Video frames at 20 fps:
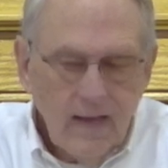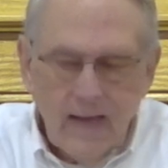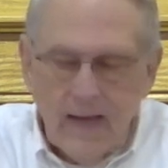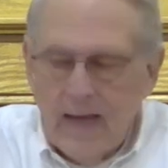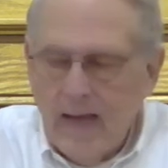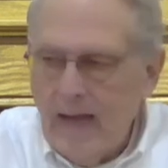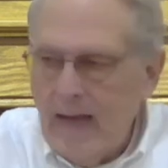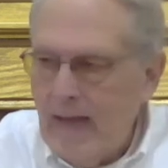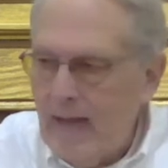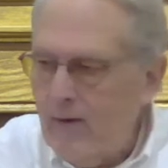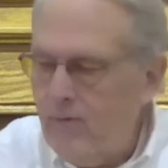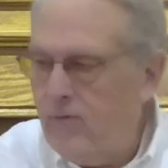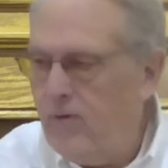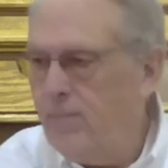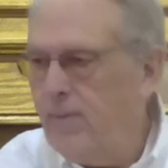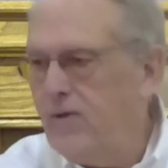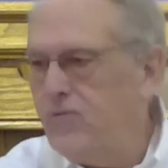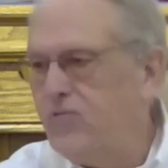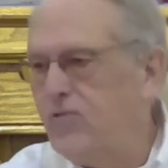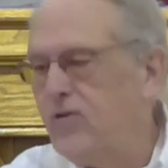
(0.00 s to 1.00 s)
I don't know
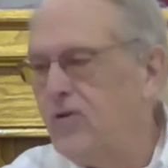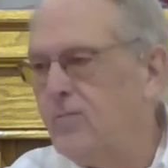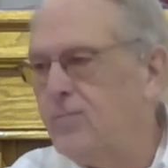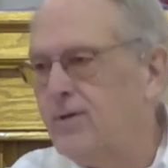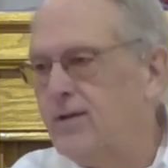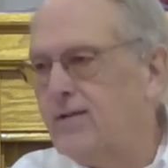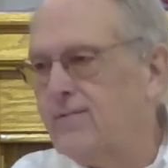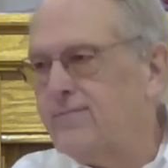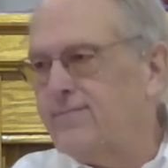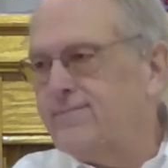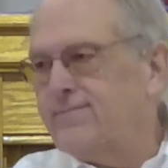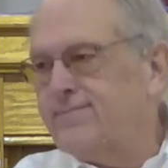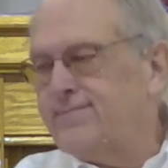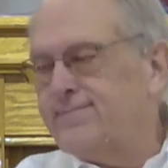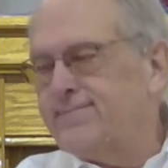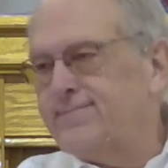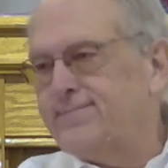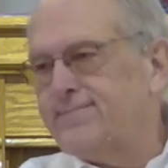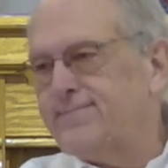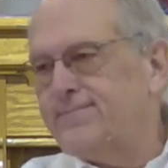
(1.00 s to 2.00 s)
about you, but if
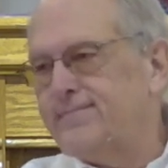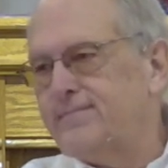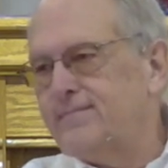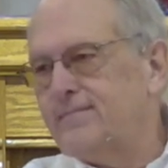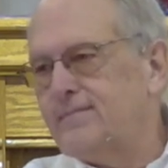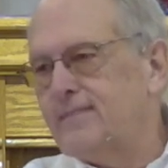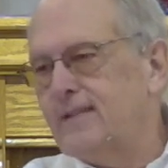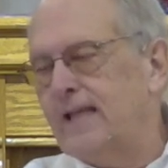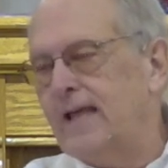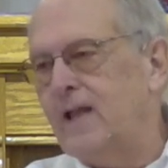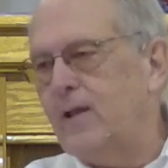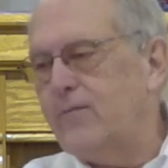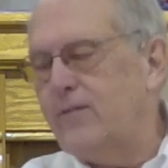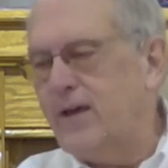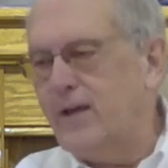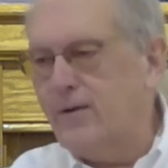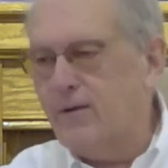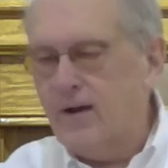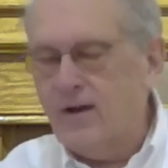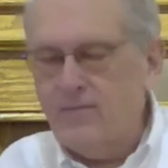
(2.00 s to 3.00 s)
the
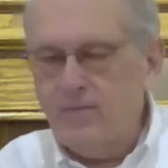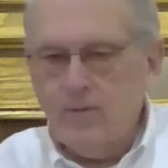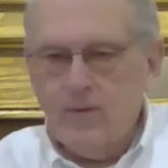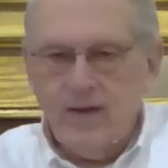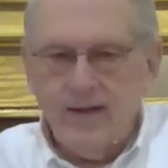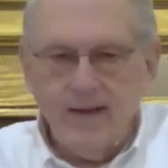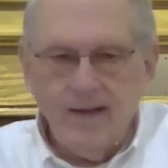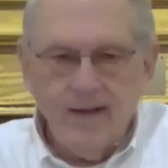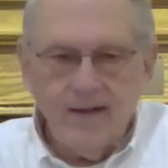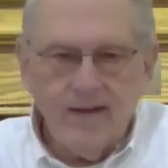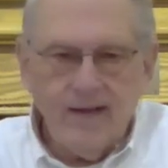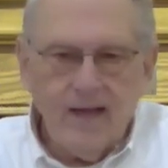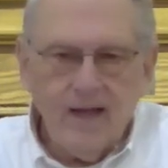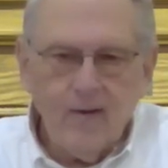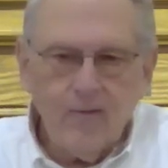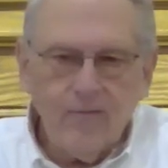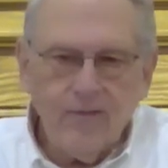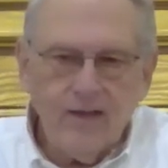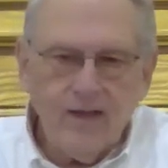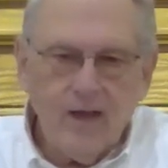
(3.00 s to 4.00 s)
elevator ever ran out, I
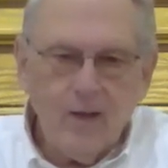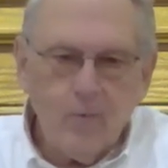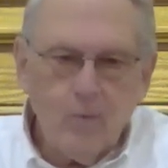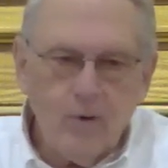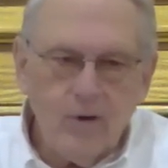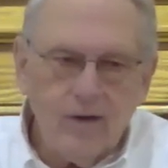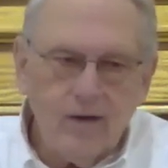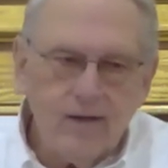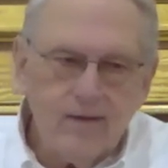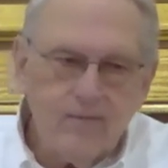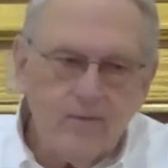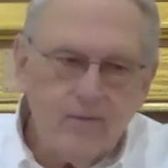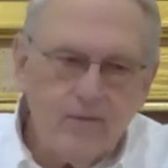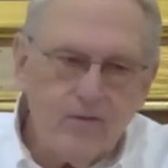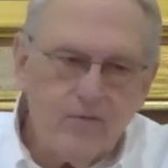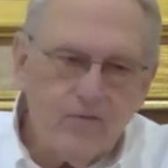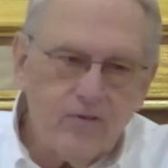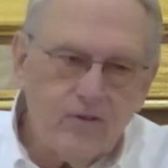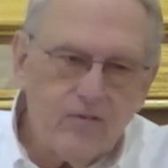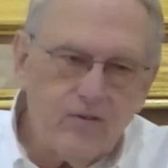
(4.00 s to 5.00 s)
don't think I'd want to live on the
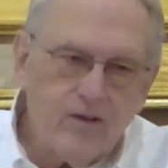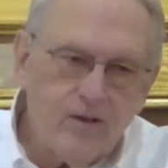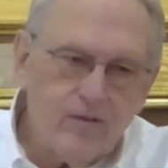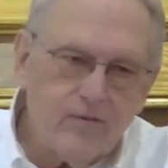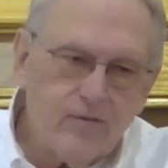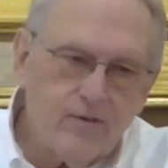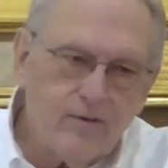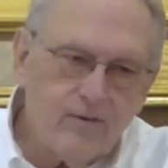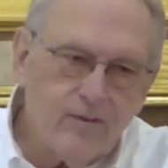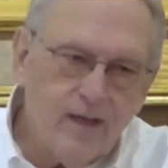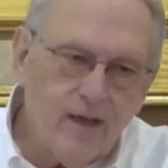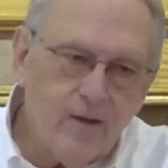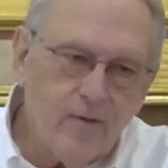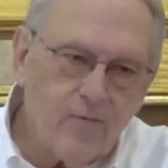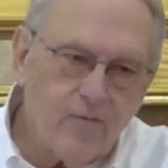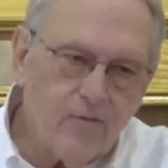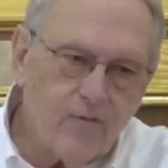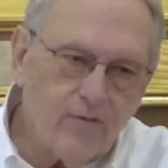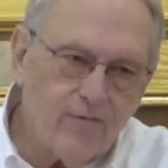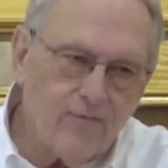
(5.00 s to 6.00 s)

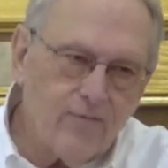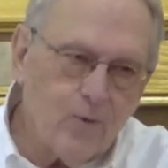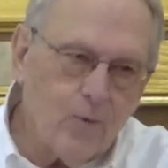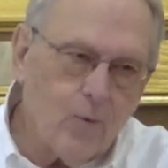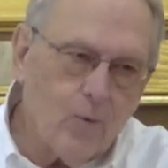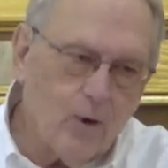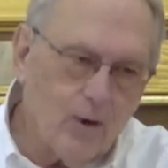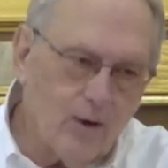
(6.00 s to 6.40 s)
600,000th floor.